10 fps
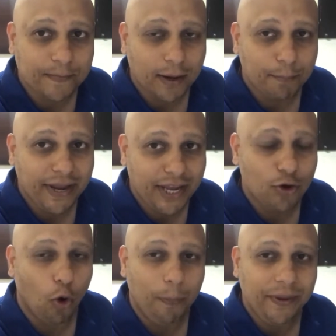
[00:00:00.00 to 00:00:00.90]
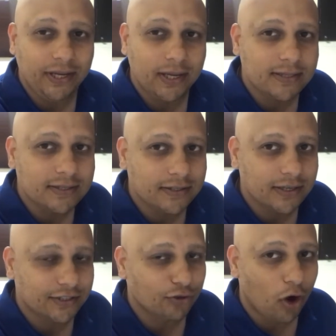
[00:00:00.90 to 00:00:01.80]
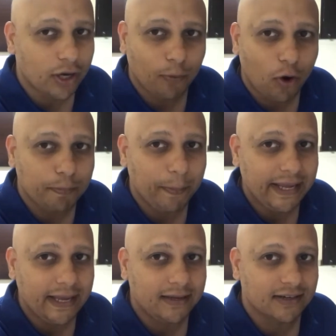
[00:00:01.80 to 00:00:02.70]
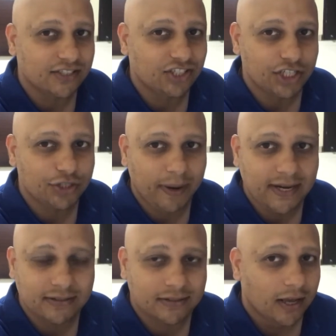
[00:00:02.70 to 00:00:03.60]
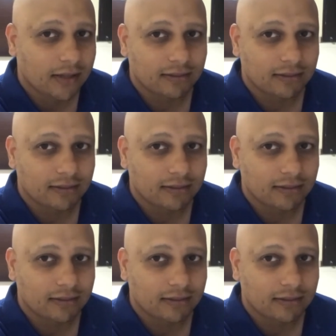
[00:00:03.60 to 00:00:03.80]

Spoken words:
making opinions. It's not about making judgments.